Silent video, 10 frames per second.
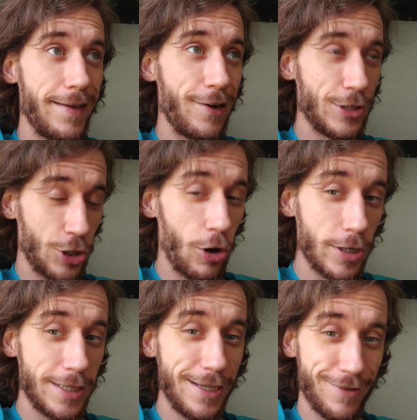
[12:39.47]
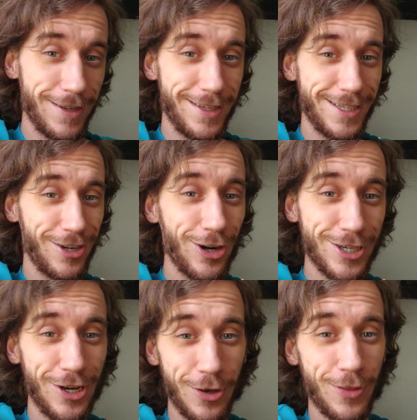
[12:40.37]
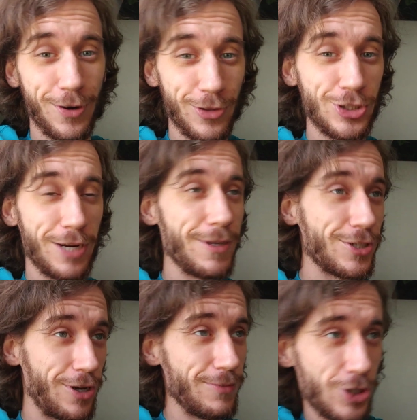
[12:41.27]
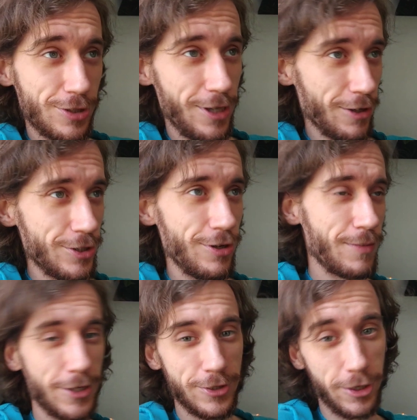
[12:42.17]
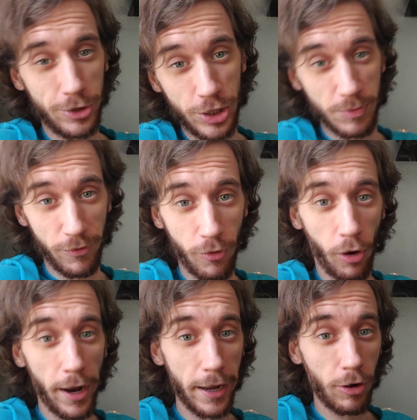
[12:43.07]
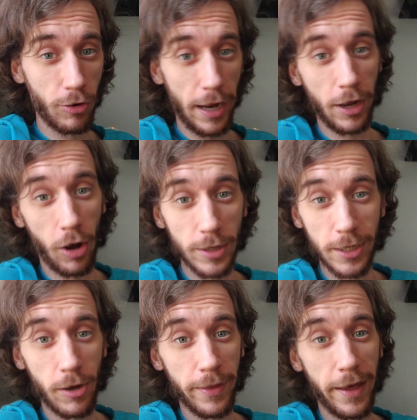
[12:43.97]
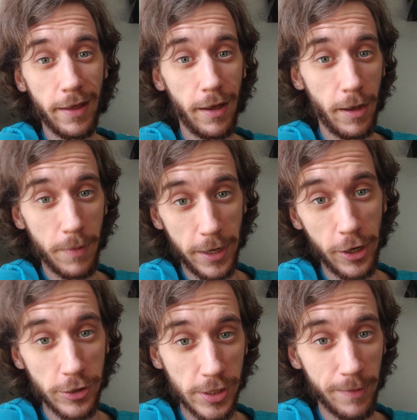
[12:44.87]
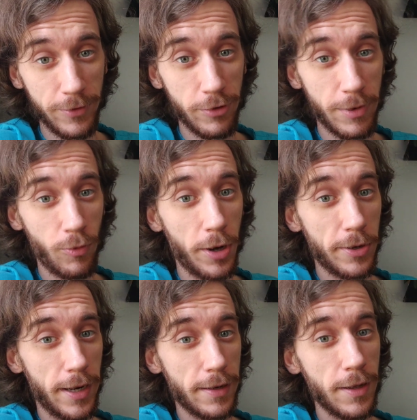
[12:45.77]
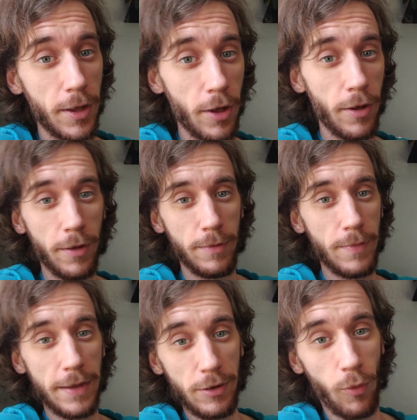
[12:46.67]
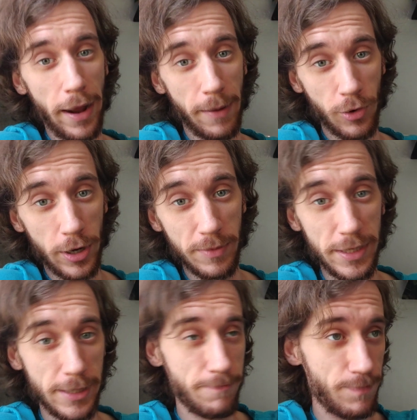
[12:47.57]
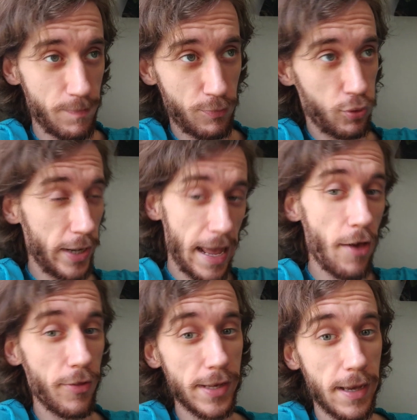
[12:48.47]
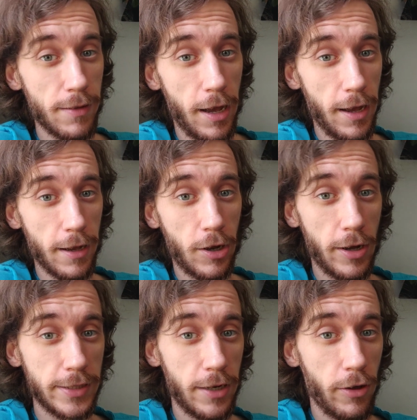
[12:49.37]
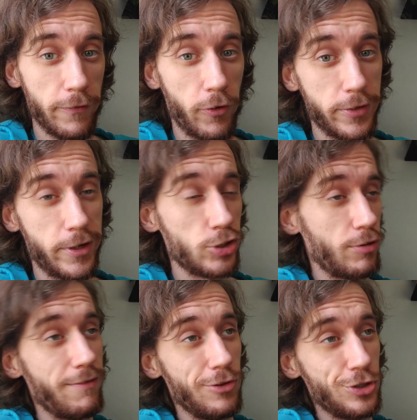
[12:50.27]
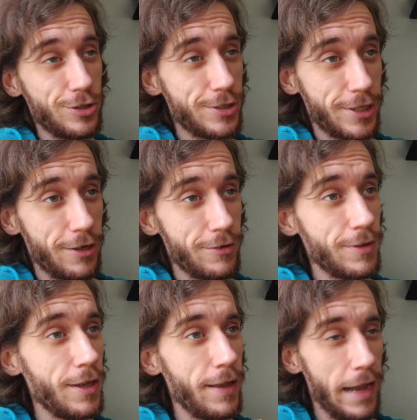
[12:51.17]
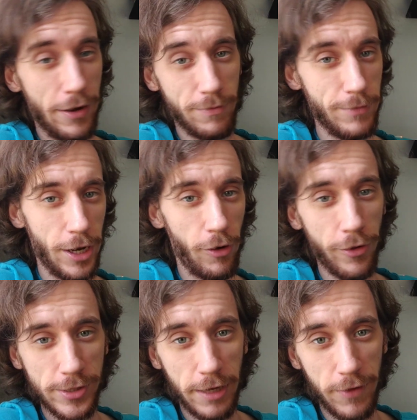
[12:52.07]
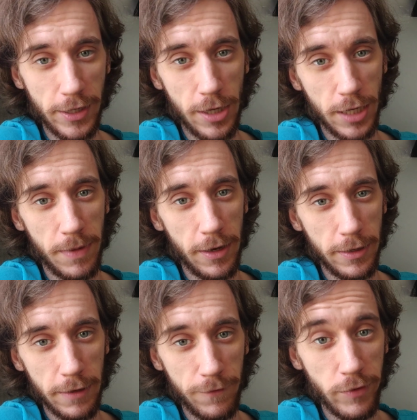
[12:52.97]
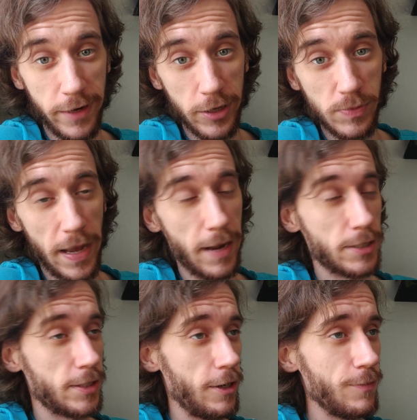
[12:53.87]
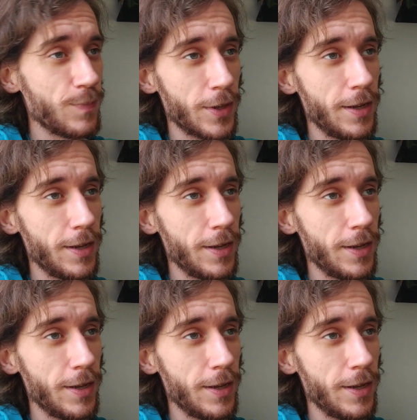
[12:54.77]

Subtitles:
it's hard to know that they're legitimate. So I'm just doing my due diligence before I create content on that. I know some of you have been wondering maybe when I'm going to be putting out the content on the fourth industrial revolution, so, and all the stuff that I talked about in a few videos back. So